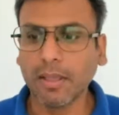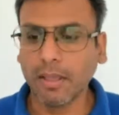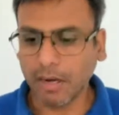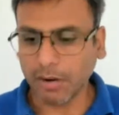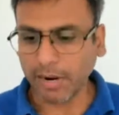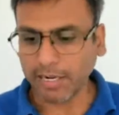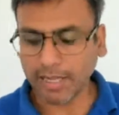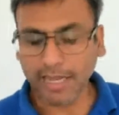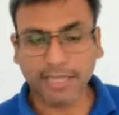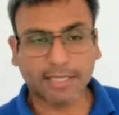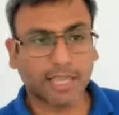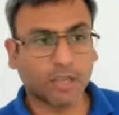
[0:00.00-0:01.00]
All right,
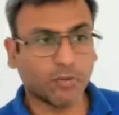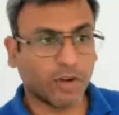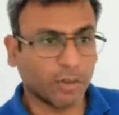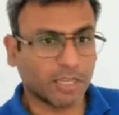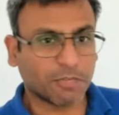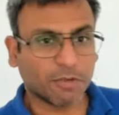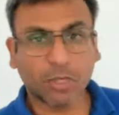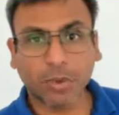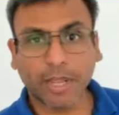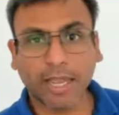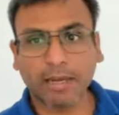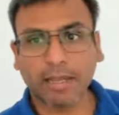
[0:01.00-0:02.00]
guys, thank you very much for
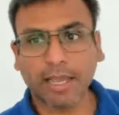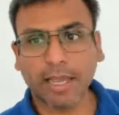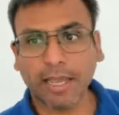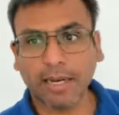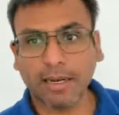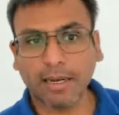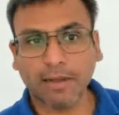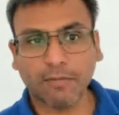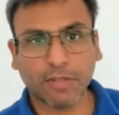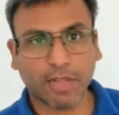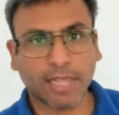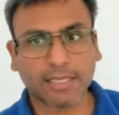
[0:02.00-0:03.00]
tuning in. And
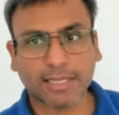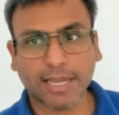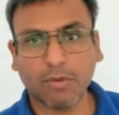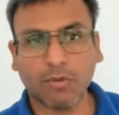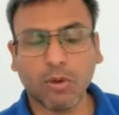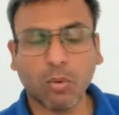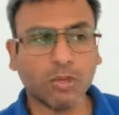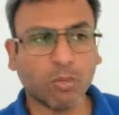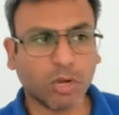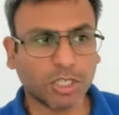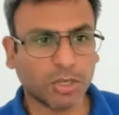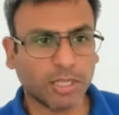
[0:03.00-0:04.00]
for the last time, if you're
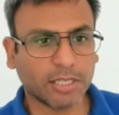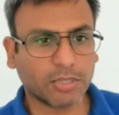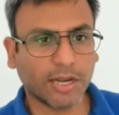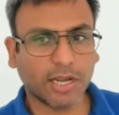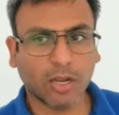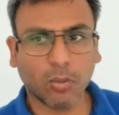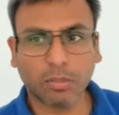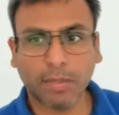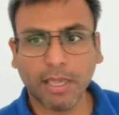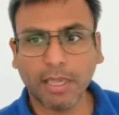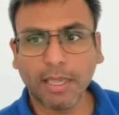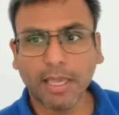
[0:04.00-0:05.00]
watching this right now with
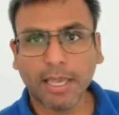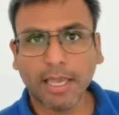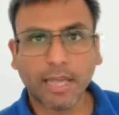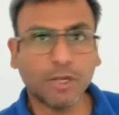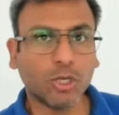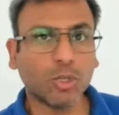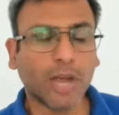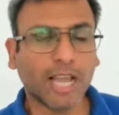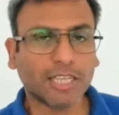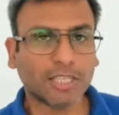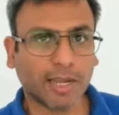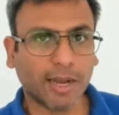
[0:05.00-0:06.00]
me, can you do
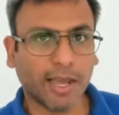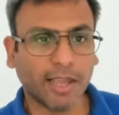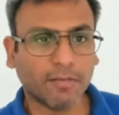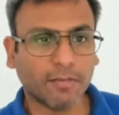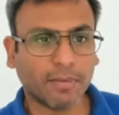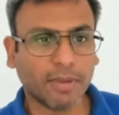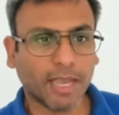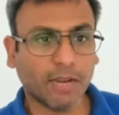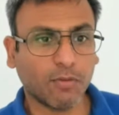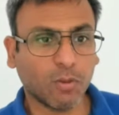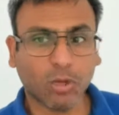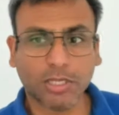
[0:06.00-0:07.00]
hashtag live? And
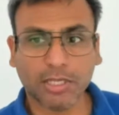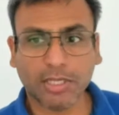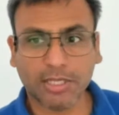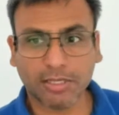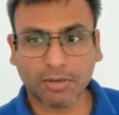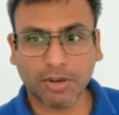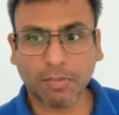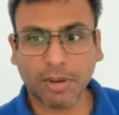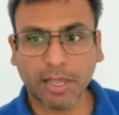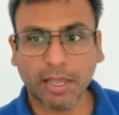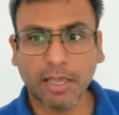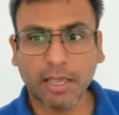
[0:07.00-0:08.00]
if you're watching this as a
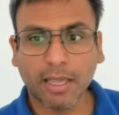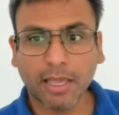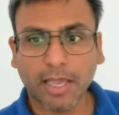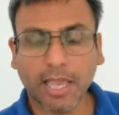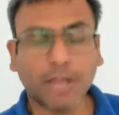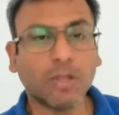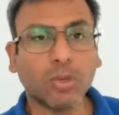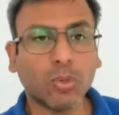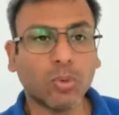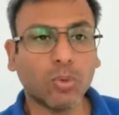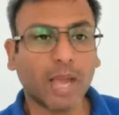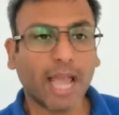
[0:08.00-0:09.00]
replay, can you
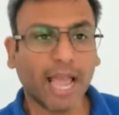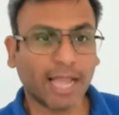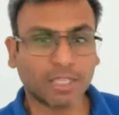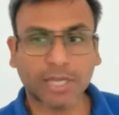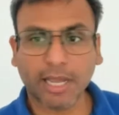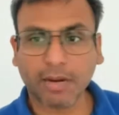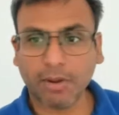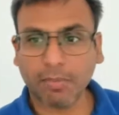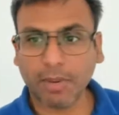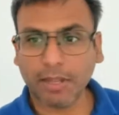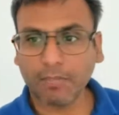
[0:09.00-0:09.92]
do hashtag replay?